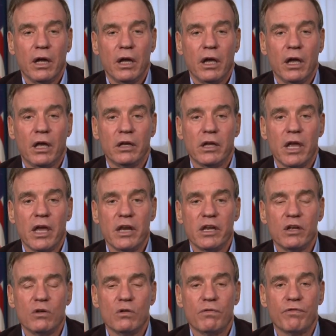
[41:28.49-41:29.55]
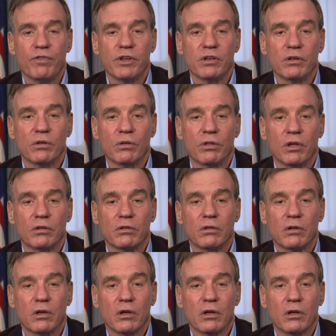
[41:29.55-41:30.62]
And any who feel that
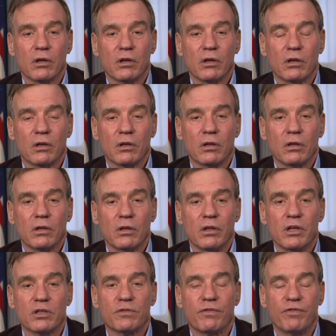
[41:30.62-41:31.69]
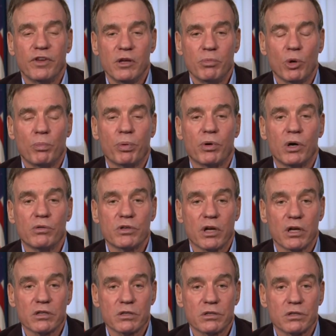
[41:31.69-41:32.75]
this feeble
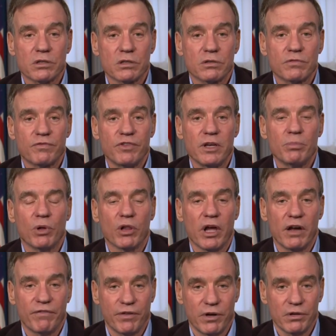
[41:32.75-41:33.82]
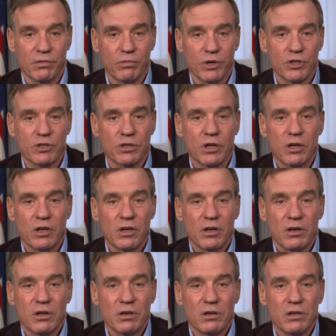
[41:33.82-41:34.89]
protest, this feeble effort, which,
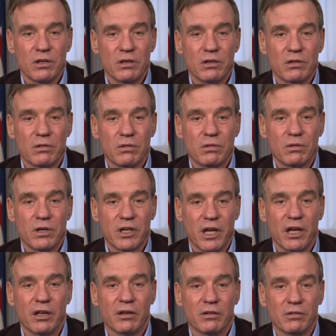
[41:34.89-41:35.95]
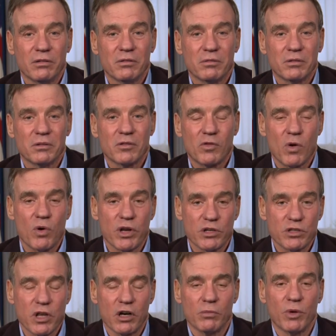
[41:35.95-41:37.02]
you know, again, quoting
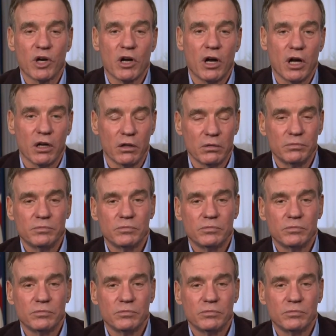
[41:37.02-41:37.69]
Senator McConnell,